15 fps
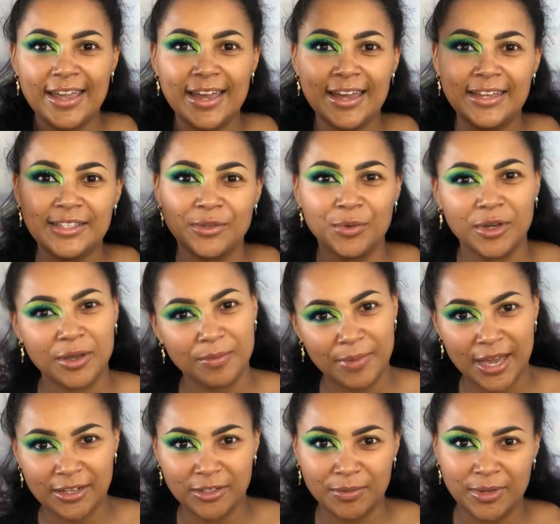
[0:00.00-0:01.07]
guys, and welcome
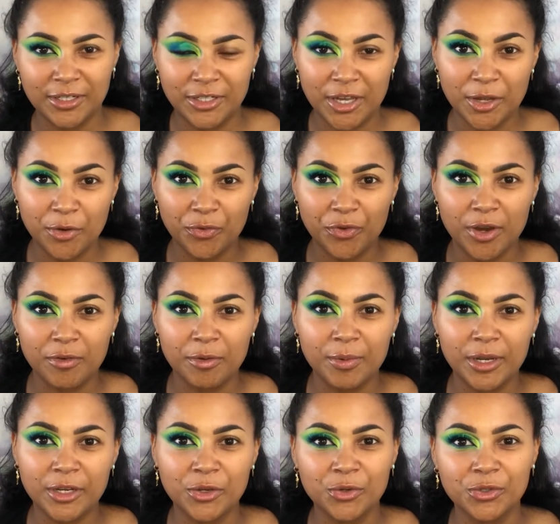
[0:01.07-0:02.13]
back to my channel. For
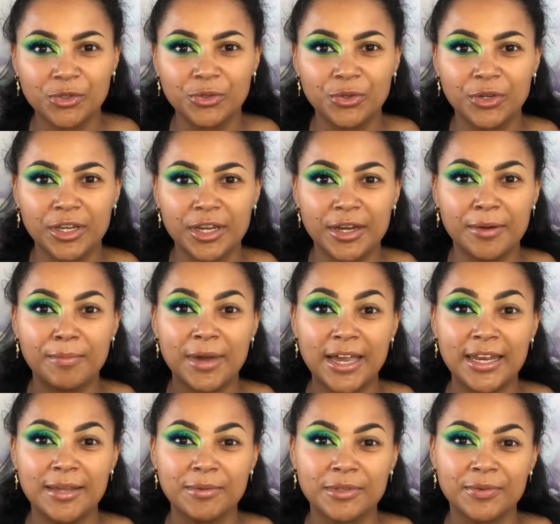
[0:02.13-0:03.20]
everybody who's new here, my
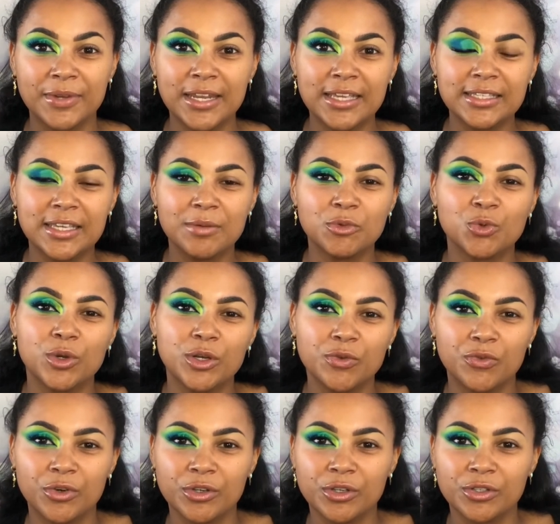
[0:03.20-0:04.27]
name is Vanessa. I'm
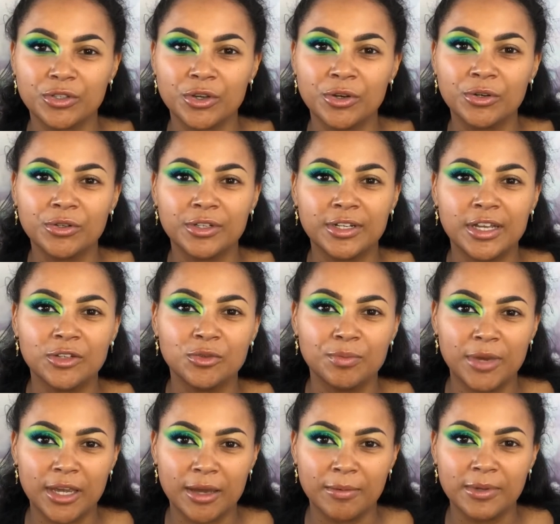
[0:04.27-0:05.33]
24 years old and I do
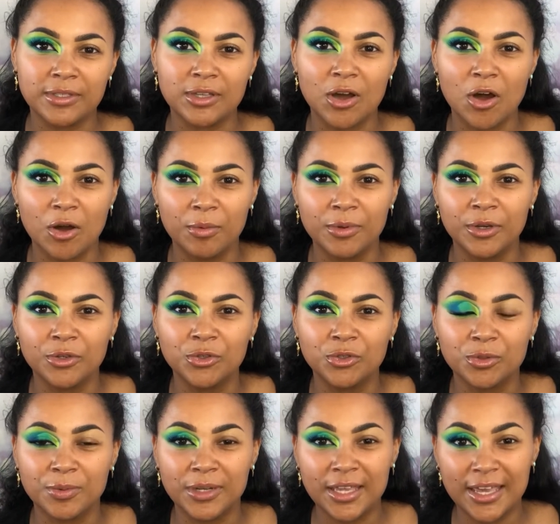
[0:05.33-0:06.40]
makeup as a hobby on
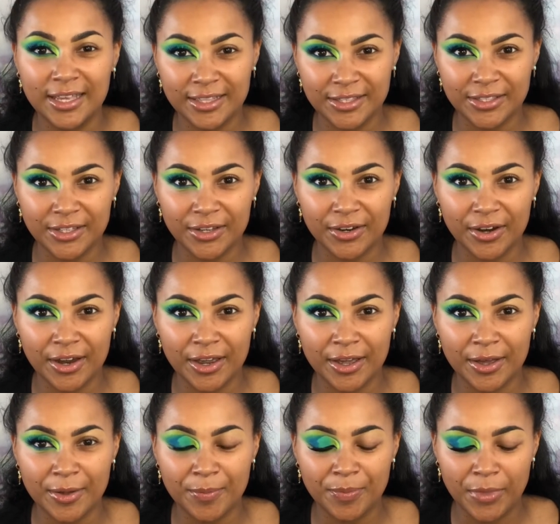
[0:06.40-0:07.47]
YouTube and
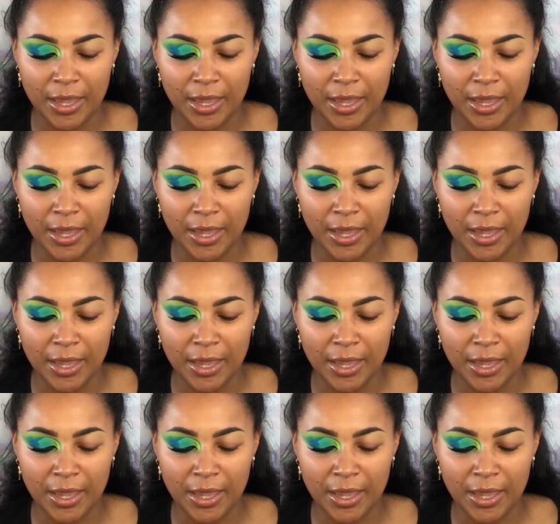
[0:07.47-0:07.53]
Instagram.